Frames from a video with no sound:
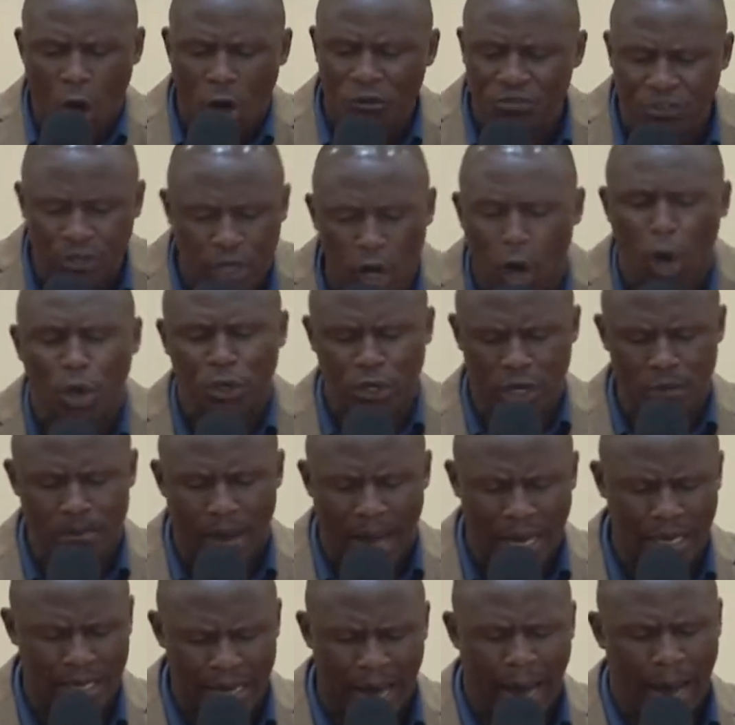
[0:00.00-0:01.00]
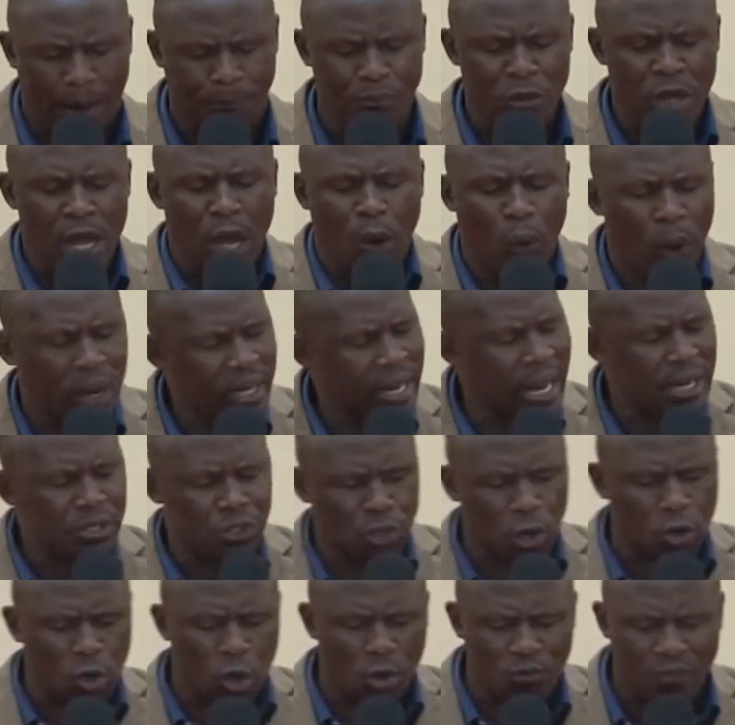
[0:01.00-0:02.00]
of God in my life. When I
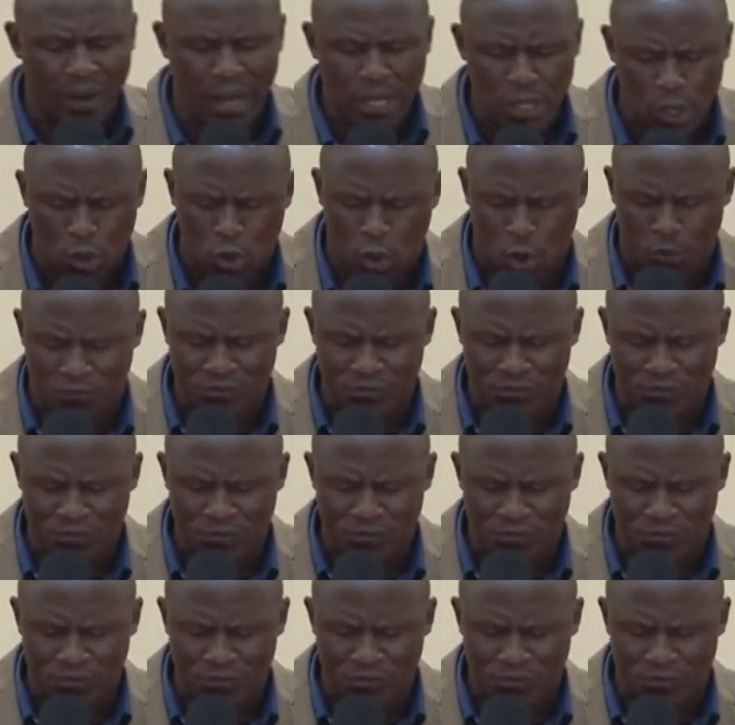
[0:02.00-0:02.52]
talk of a yoke